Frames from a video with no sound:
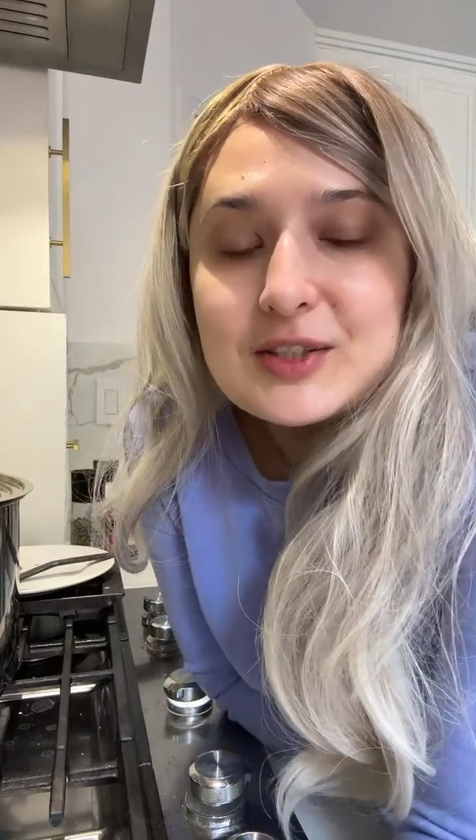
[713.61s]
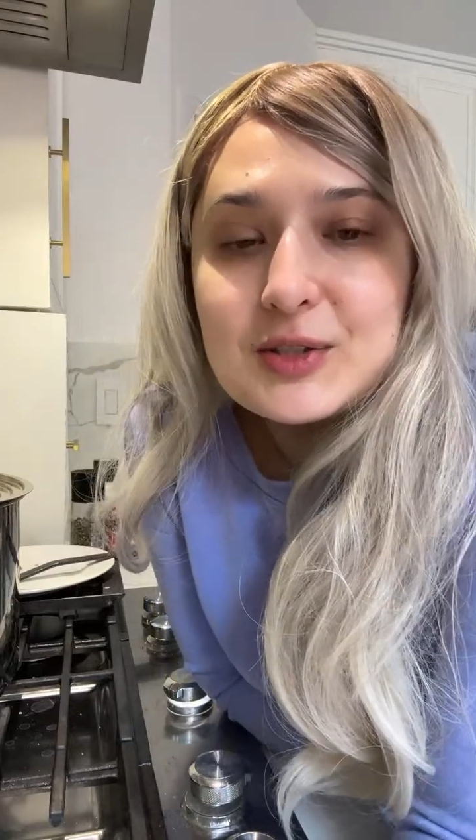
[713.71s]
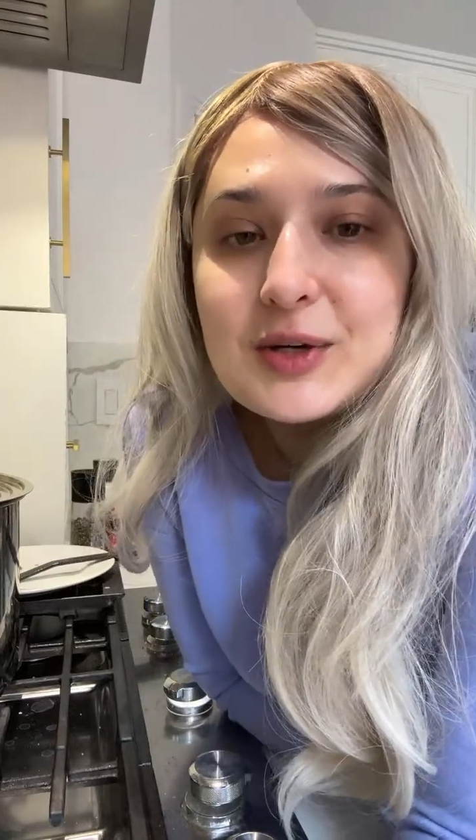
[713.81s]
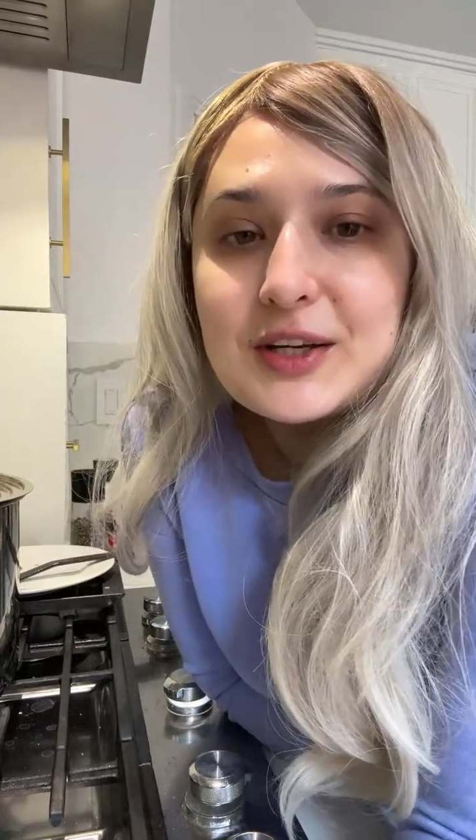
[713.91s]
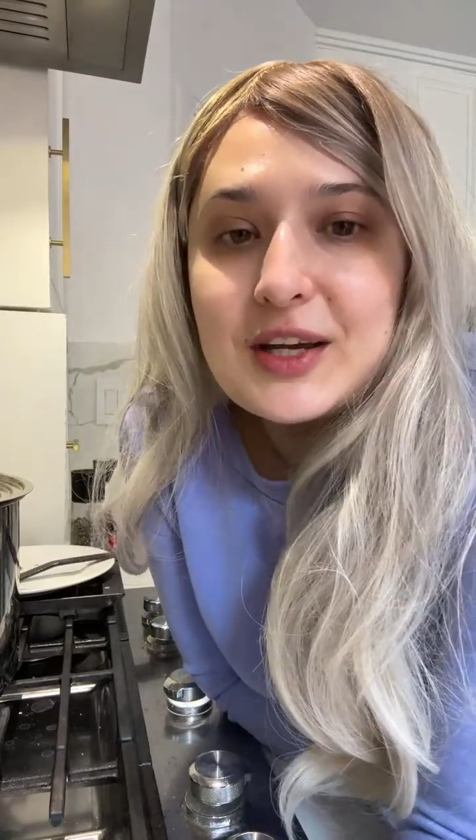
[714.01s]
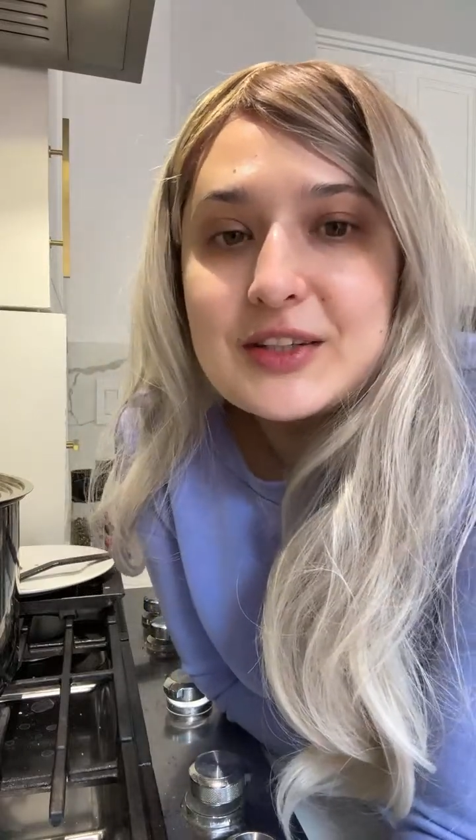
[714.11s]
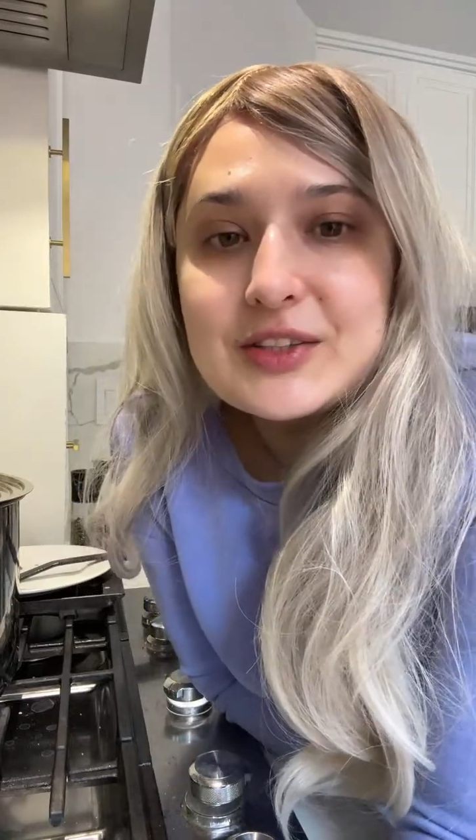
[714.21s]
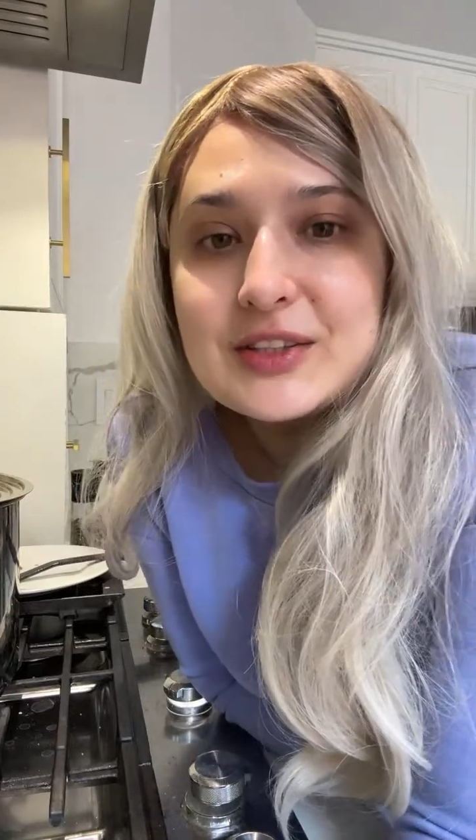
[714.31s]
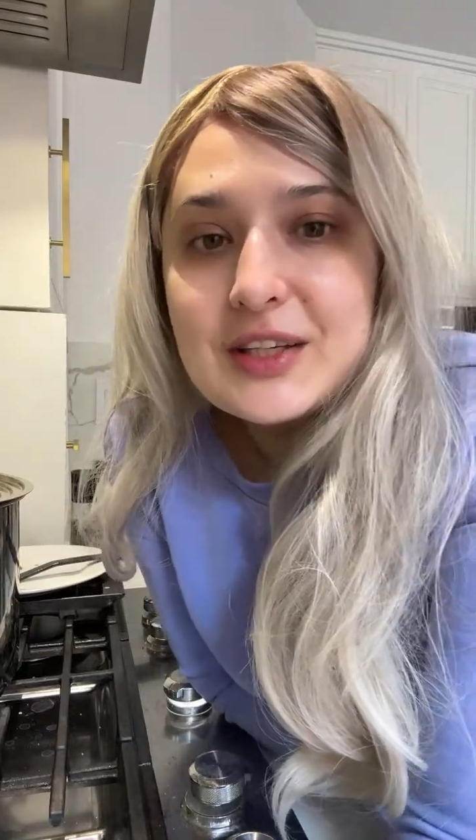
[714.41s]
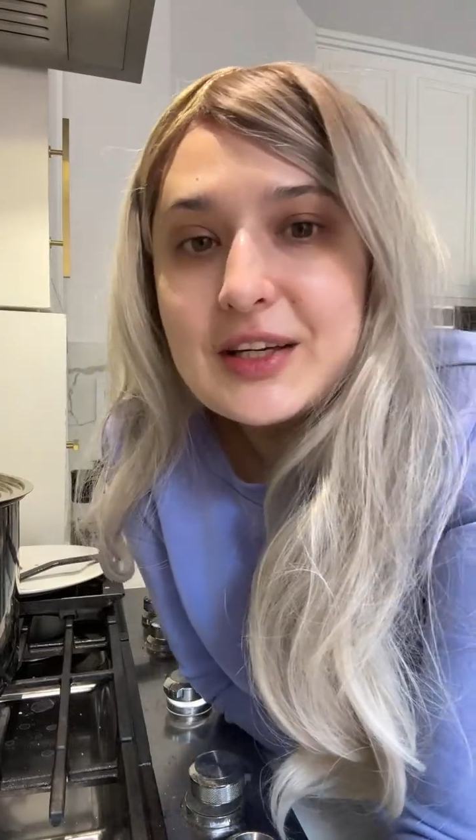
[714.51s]
So I
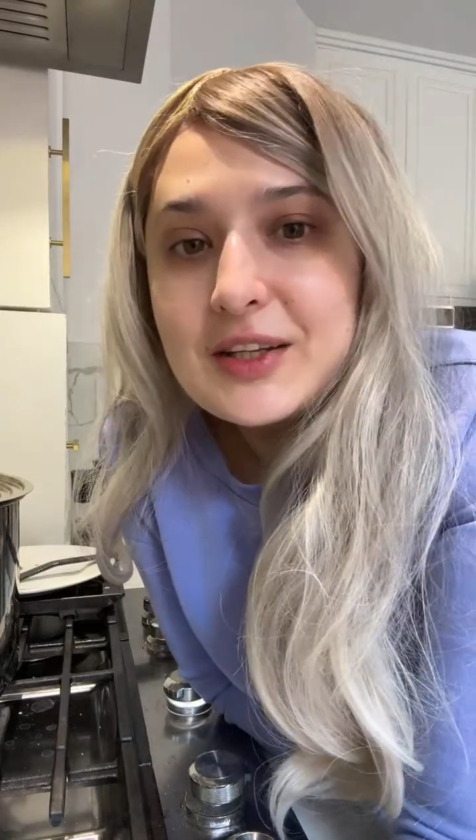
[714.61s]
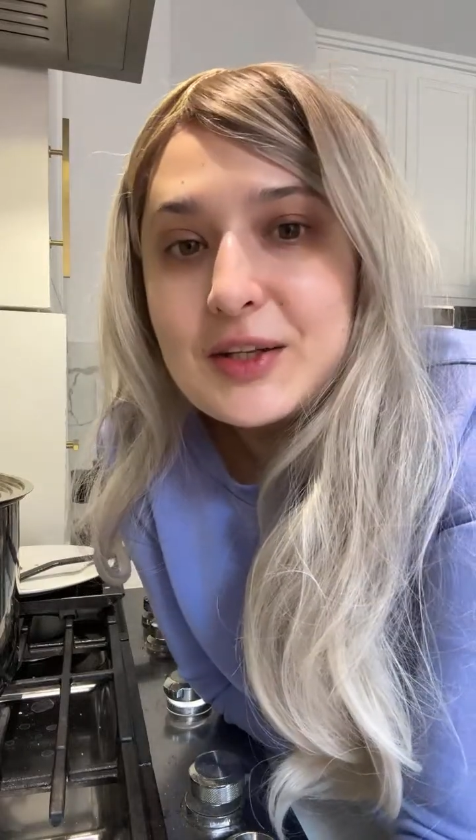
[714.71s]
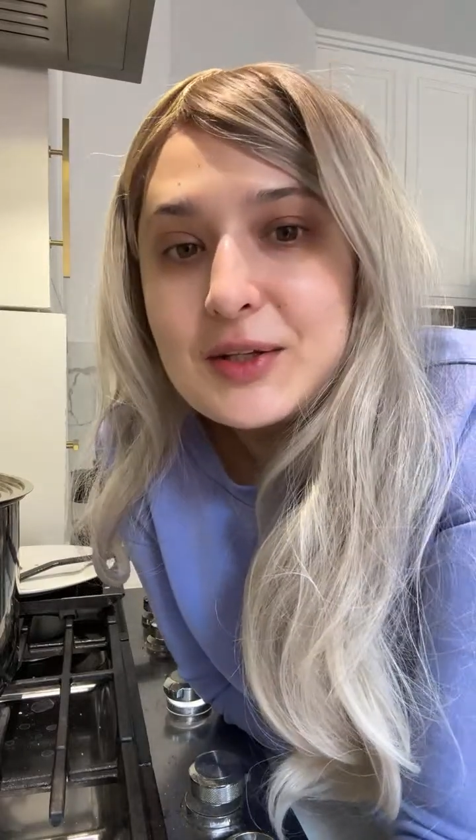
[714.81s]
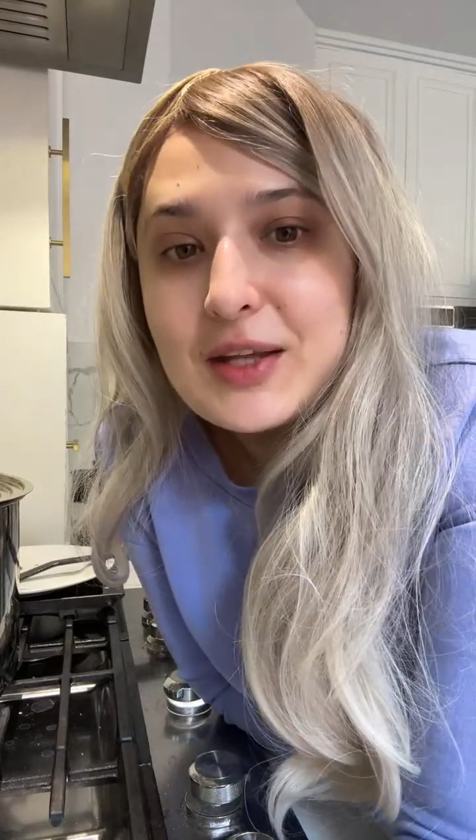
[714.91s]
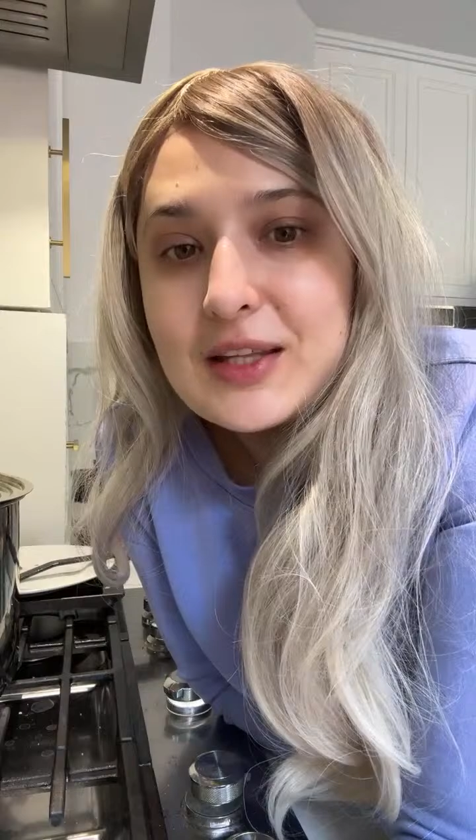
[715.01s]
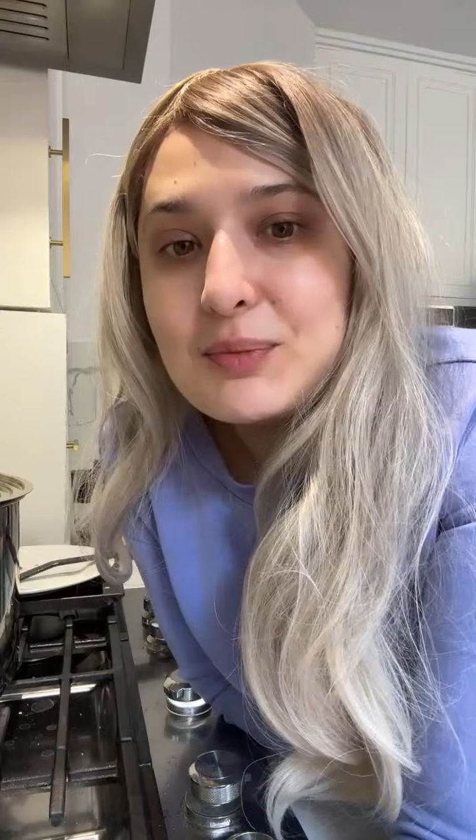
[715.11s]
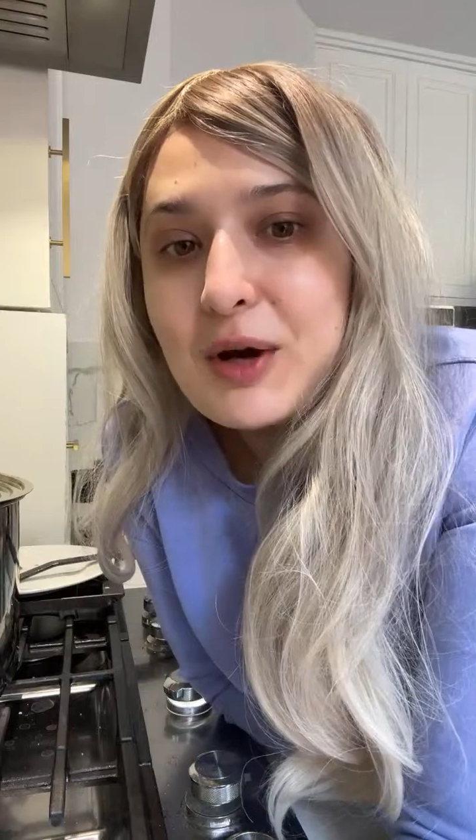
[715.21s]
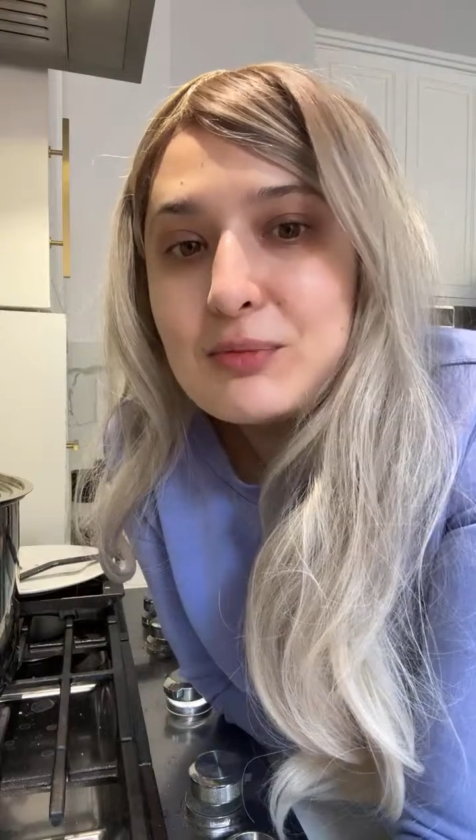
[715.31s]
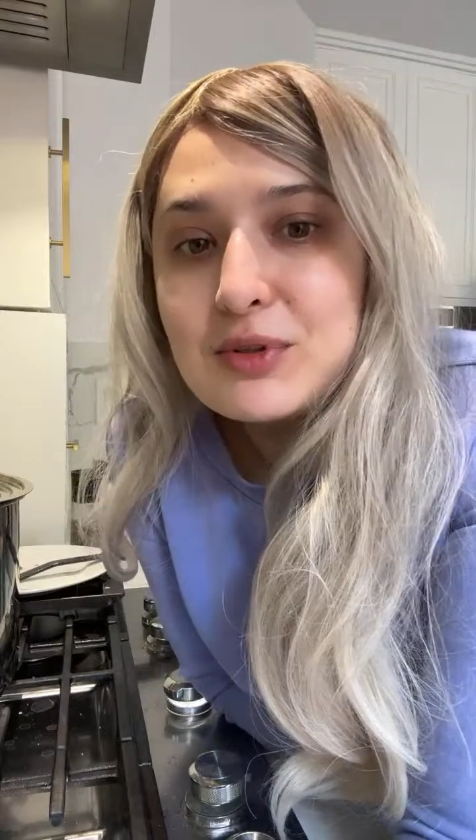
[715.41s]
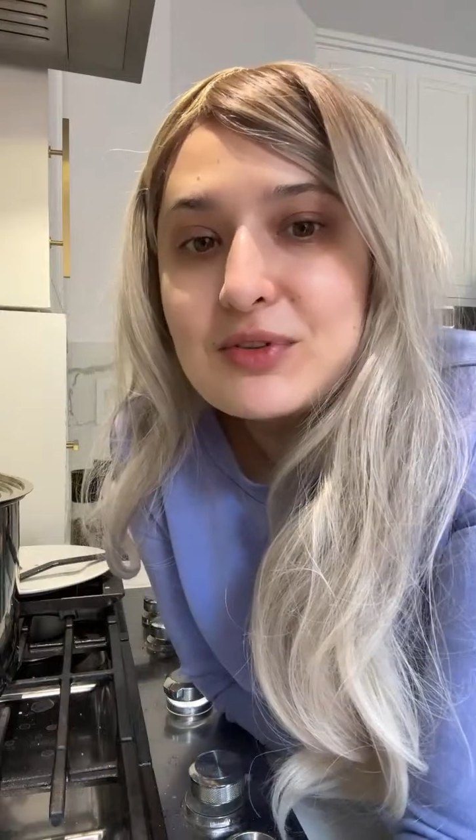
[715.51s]
guess that
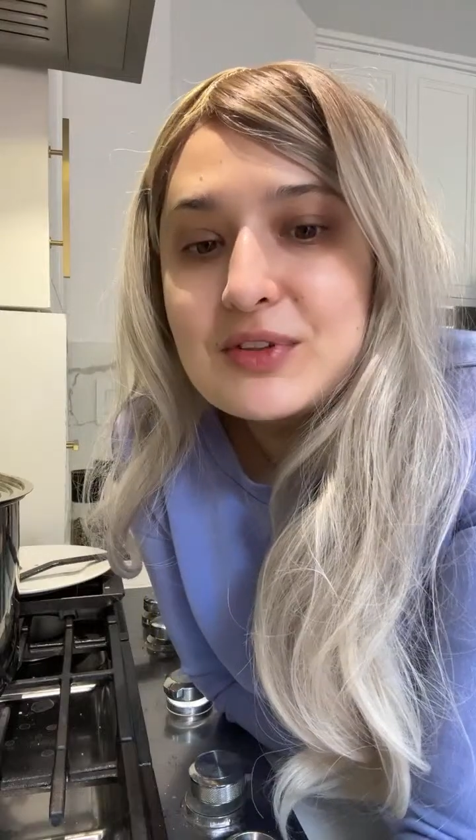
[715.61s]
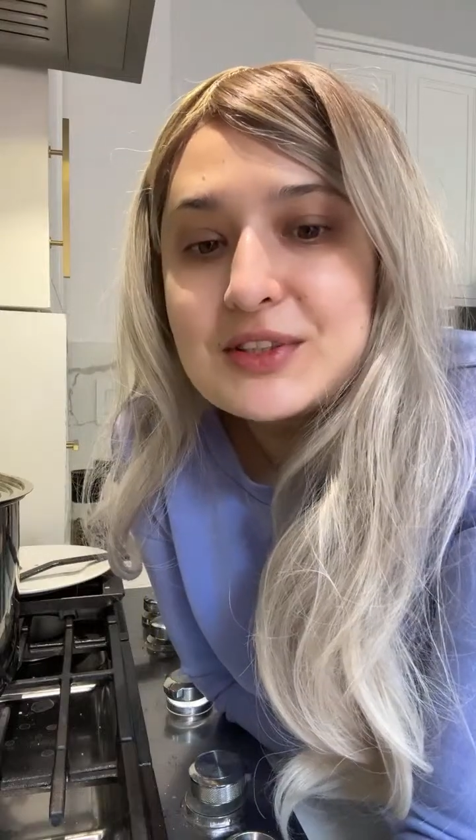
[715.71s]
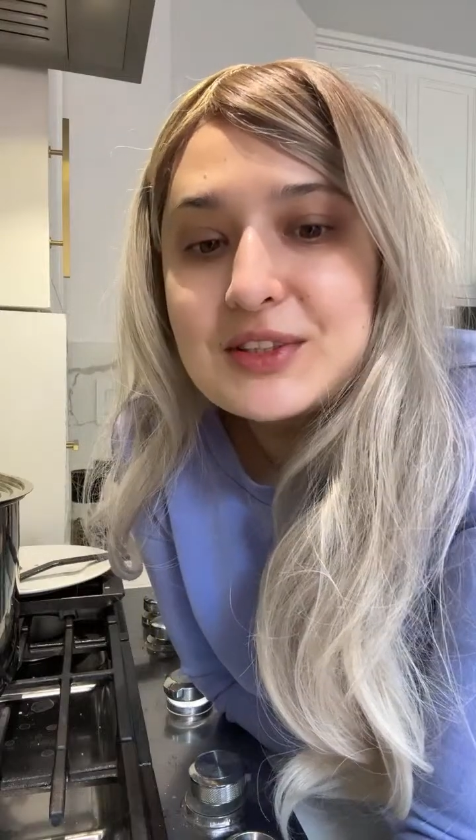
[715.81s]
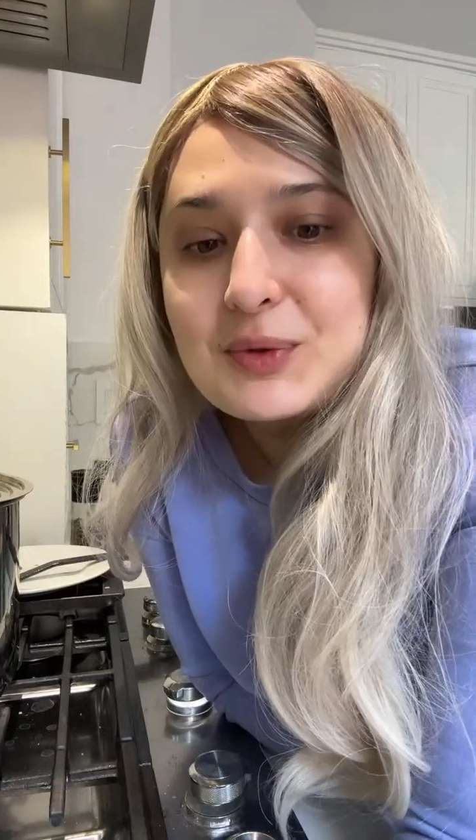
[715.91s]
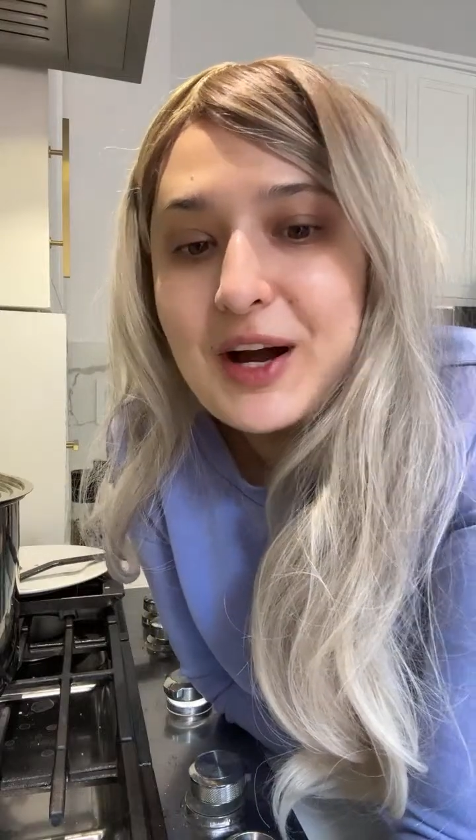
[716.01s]
might be the reason